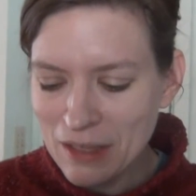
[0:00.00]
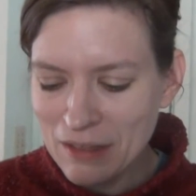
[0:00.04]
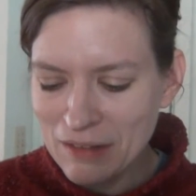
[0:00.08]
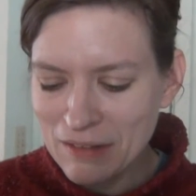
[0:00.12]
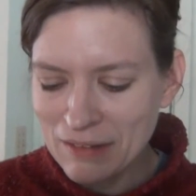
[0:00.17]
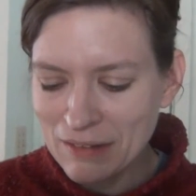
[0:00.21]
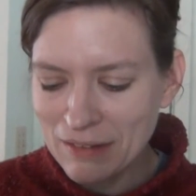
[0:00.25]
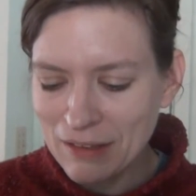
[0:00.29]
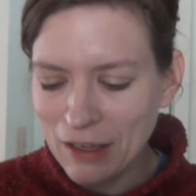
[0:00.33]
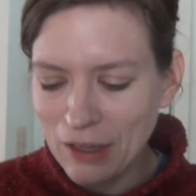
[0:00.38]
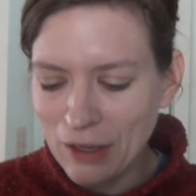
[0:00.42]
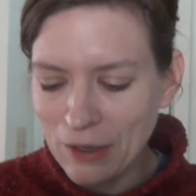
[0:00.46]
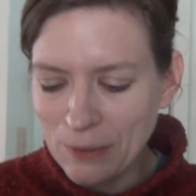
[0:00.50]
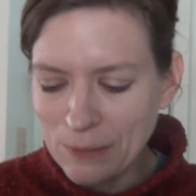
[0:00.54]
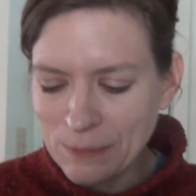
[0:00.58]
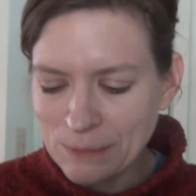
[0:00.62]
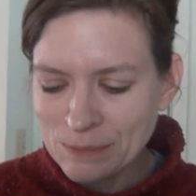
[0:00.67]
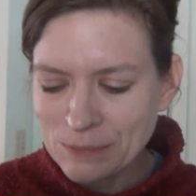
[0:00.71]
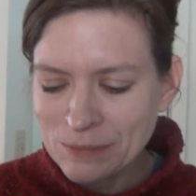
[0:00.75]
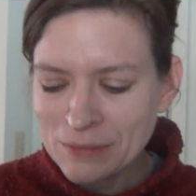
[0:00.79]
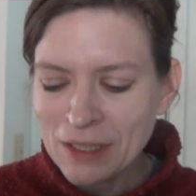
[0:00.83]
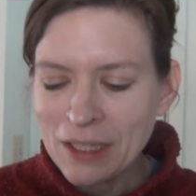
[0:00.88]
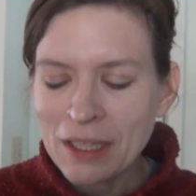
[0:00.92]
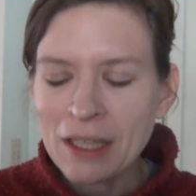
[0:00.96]
So,
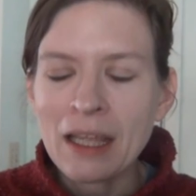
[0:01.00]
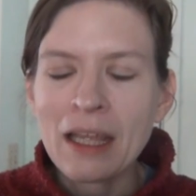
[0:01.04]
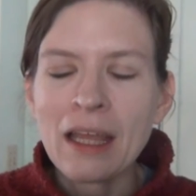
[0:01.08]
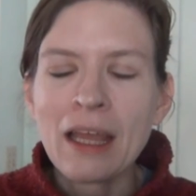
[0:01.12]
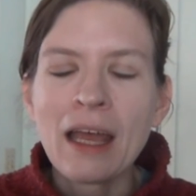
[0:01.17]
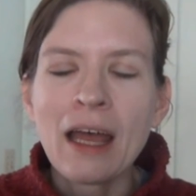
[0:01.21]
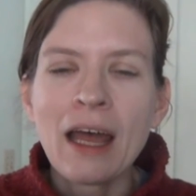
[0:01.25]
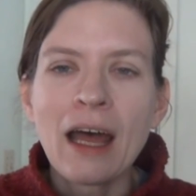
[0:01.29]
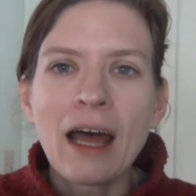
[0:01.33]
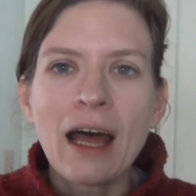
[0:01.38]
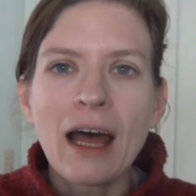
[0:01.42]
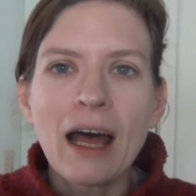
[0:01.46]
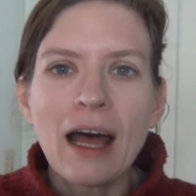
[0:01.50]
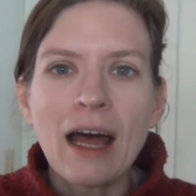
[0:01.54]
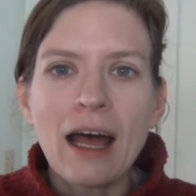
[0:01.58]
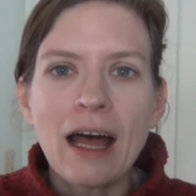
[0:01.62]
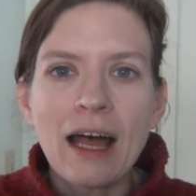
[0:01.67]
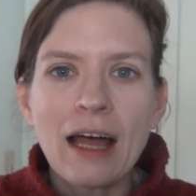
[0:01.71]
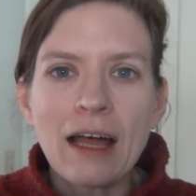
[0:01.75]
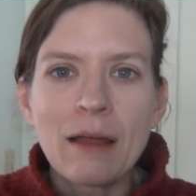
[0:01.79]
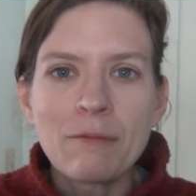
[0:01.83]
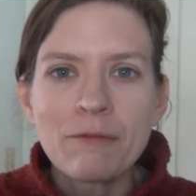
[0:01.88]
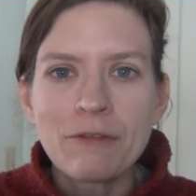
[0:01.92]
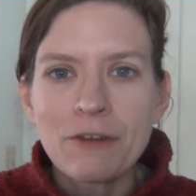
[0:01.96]

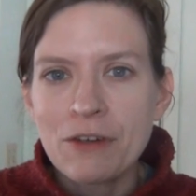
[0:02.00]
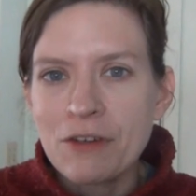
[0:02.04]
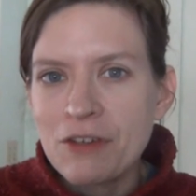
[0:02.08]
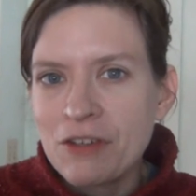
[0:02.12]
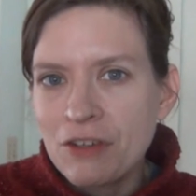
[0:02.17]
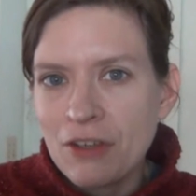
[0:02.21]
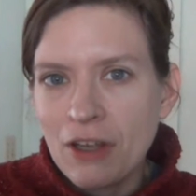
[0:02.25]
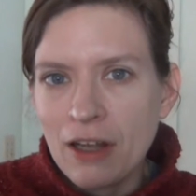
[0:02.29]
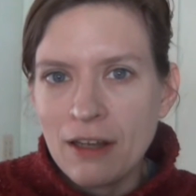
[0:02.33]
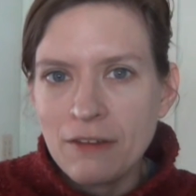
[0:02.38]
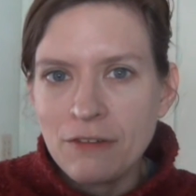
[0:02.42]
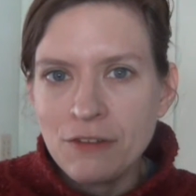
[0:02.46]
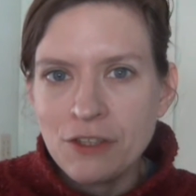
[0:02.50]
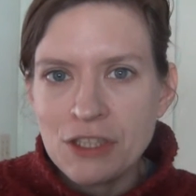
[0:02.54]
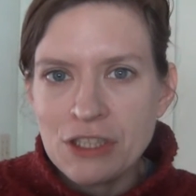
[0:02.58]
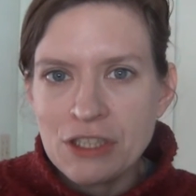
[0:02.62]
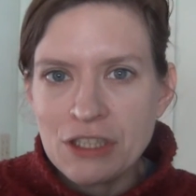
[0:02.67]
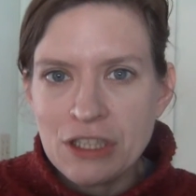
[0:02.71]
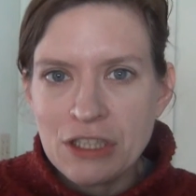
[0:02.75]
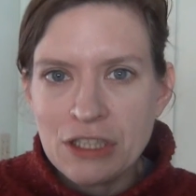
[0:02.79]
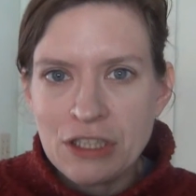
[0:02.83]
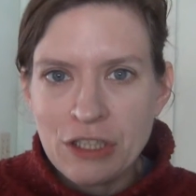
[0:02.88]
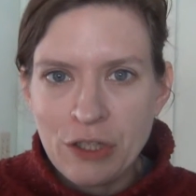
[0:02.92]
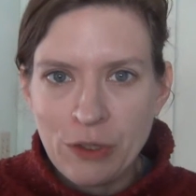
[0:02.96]
first off,
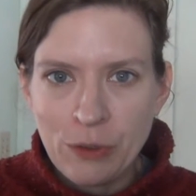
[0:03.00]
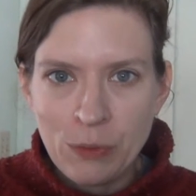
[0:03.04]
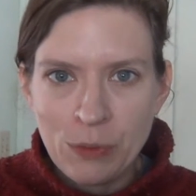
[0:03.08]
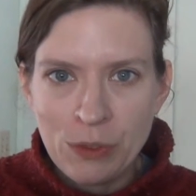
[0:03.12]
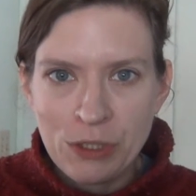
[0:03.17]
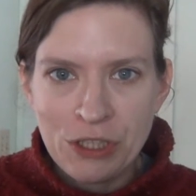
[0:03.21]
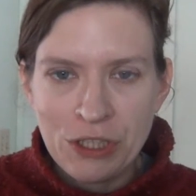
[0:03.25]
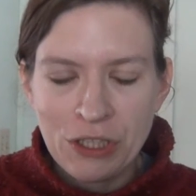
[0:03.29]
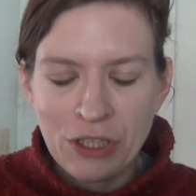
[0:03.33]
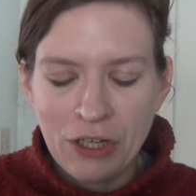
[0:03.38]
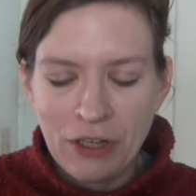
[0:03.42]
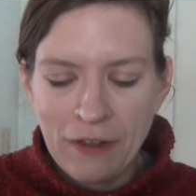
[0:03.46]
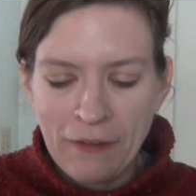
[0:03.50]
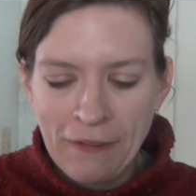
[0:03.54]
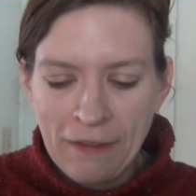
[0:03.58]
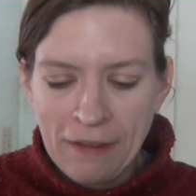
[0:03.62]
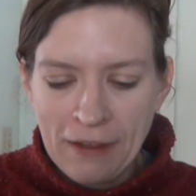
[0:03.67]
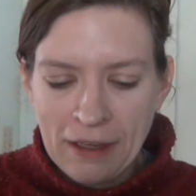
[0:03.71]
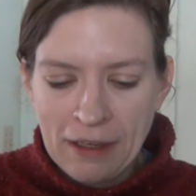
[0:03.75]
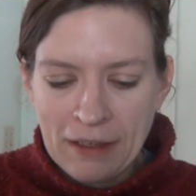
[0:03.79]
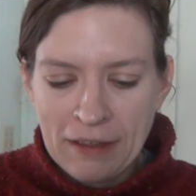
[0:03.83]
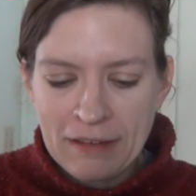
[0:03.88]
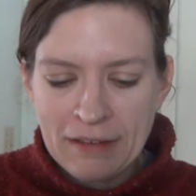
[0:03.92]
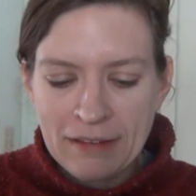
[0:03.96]
just a note on
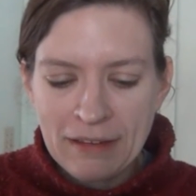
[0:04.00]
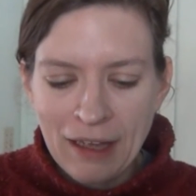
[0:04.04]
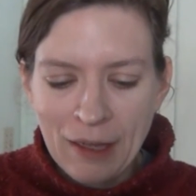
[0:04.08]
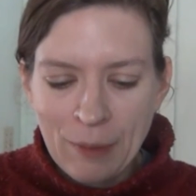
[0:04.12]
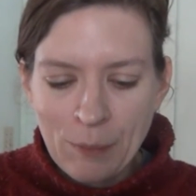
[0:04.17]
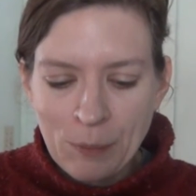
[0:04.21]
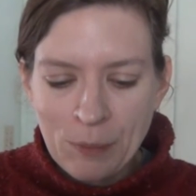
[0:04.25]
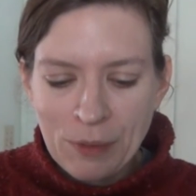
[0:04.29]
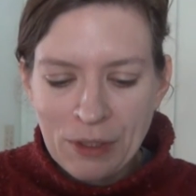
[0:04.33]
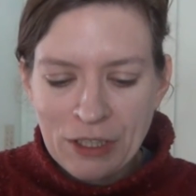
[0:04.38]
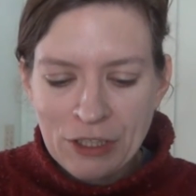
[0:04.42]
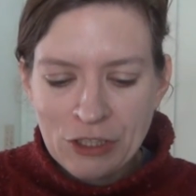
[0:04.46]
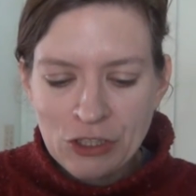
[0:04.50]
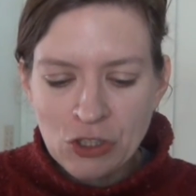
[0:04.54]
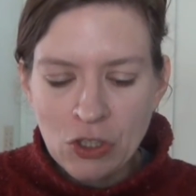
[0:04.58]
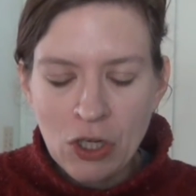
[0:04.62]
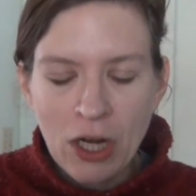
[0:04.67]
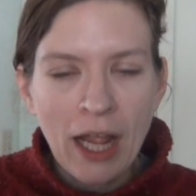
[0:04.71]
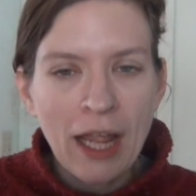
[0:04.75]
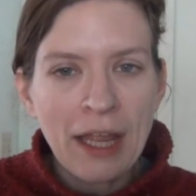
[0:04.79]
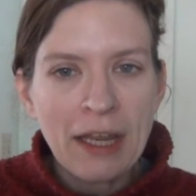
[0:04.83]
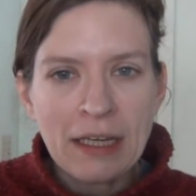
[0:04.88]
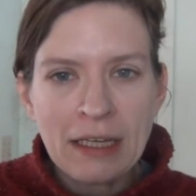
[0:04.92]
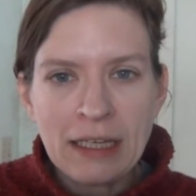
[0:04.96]
these, I'm going to
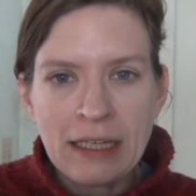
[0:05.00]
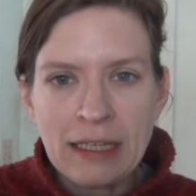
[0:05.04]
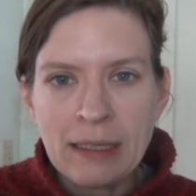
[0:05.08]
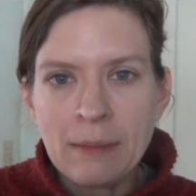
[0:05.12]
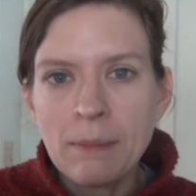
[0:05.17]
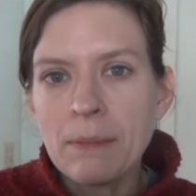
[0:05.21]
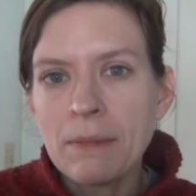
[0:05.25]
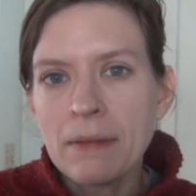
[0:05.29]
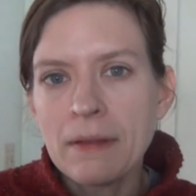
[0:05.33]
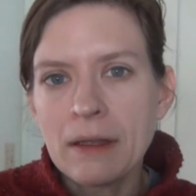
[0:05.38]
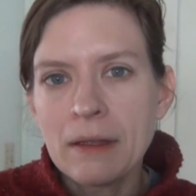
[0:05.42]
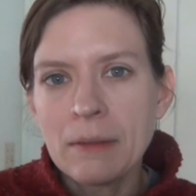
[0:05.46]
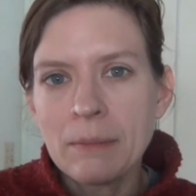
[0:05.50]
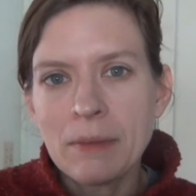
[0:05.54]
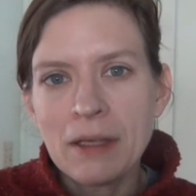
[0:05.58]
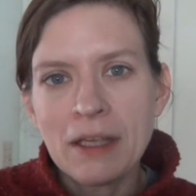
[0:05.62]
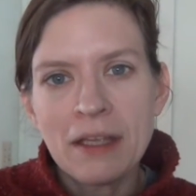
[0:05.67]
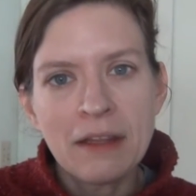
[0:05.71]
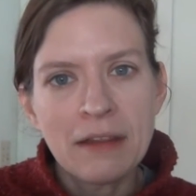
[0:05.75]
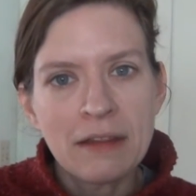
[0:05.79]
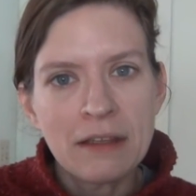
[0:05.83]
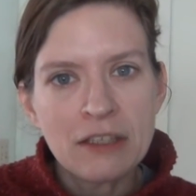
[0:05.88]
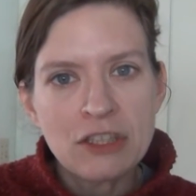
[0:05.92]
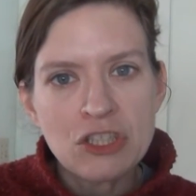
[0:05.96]
try and keep them
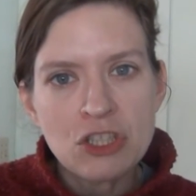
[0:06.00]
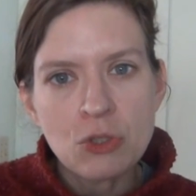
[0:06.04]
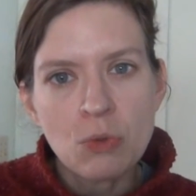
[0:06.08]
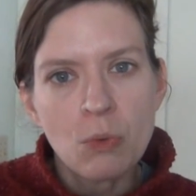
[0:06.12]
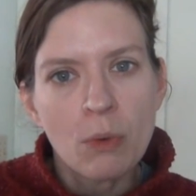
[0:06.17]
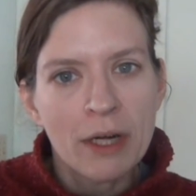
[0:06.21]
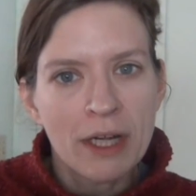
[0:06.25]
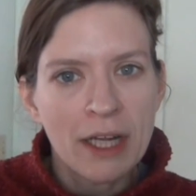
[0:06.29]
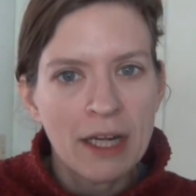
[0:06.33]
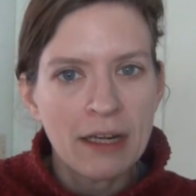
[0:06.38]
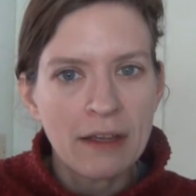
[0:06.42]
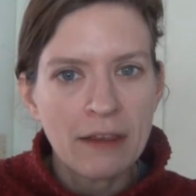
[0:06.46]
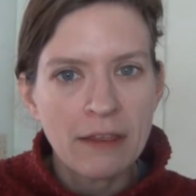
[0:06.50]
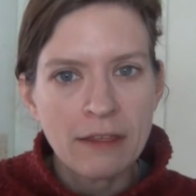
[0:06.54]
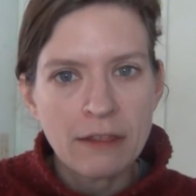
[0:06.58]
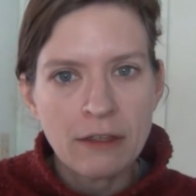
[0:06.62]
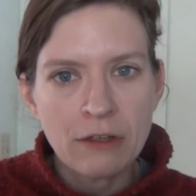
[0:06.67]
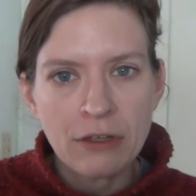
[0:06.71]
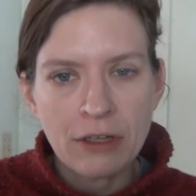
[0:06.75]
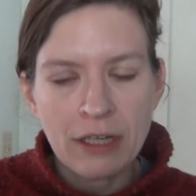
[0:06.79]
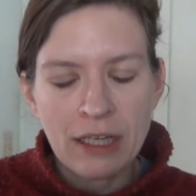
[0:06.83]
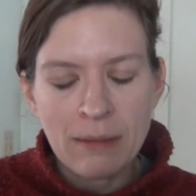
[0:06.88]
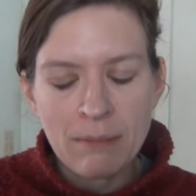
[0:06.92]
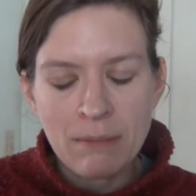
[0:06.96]
in the 20 to
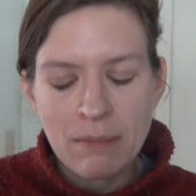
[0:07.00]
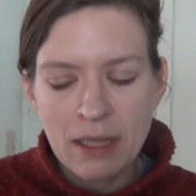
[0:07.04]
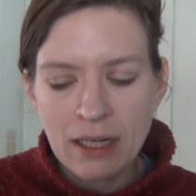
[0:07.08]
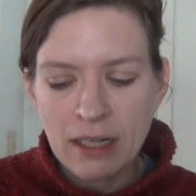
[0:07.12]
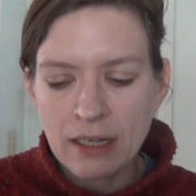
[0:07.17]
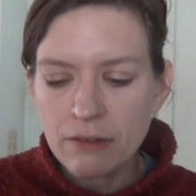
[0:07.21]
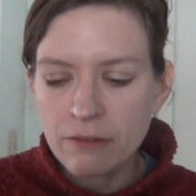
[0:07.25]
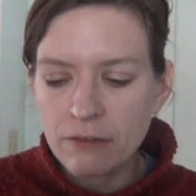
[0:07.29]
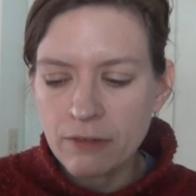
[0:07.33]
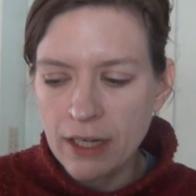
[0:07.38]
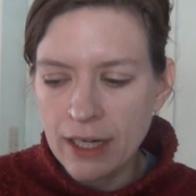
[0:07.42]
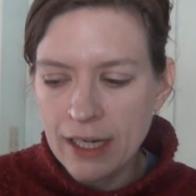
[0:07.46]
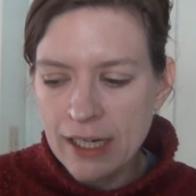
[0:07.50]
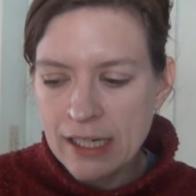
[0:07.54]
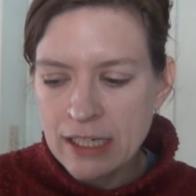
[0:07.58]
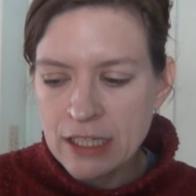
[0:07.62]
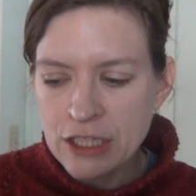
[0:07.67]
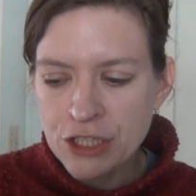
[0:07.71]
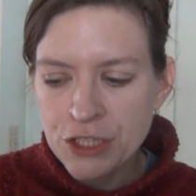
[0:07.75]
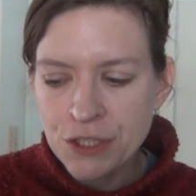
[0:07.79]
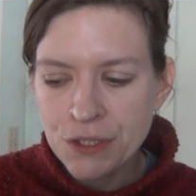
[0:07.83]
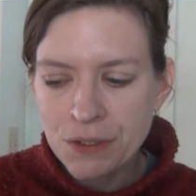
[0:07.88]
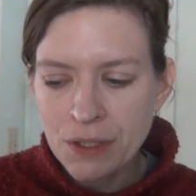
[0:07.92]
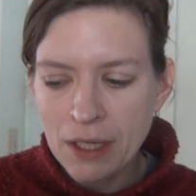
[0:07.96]
30 minute
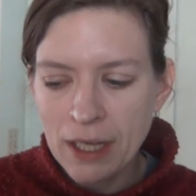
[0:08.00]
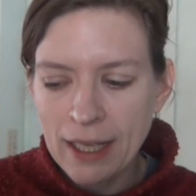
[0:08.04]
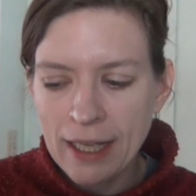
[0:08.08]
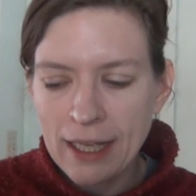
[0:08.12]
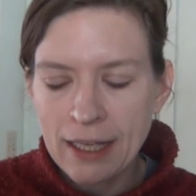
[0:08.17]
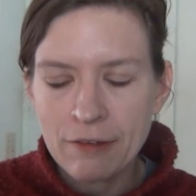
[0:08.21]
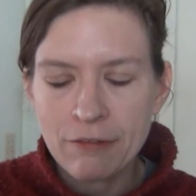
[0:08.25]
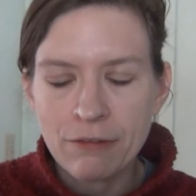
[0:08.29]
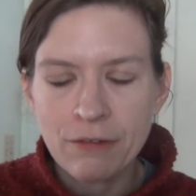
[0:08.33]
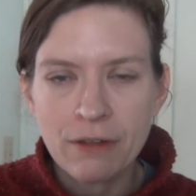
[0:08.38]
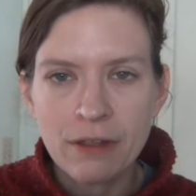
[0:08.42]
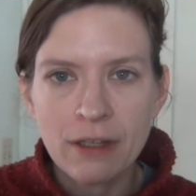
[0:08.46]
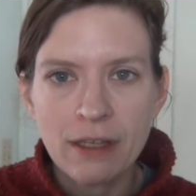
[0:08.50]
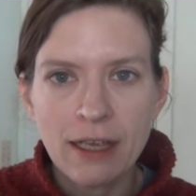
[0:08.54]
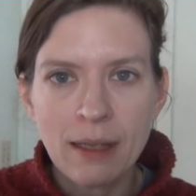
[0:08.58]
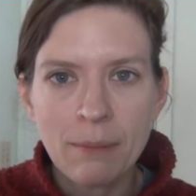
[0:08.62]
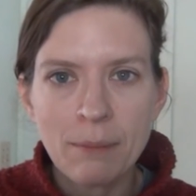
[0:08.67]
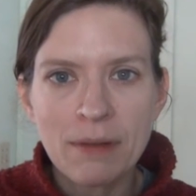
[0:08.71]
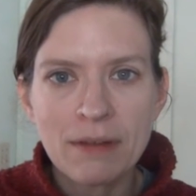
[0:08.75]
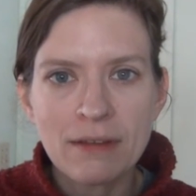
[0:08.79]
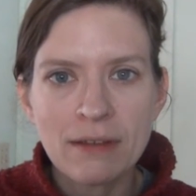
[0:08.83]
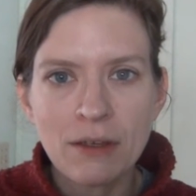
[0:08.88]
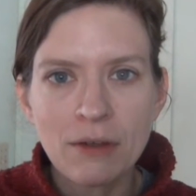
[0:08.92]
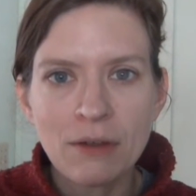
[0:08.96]
range for the
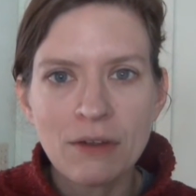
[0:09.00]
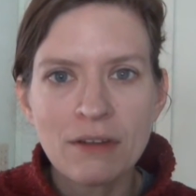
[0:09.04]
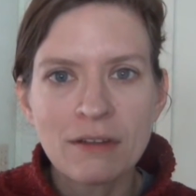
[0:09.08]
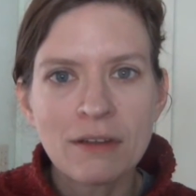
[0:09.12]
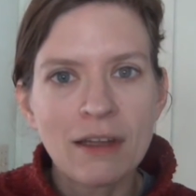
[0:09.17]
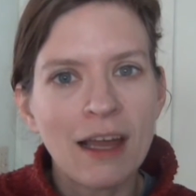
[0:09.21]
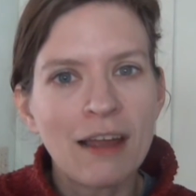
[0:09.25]
episodes.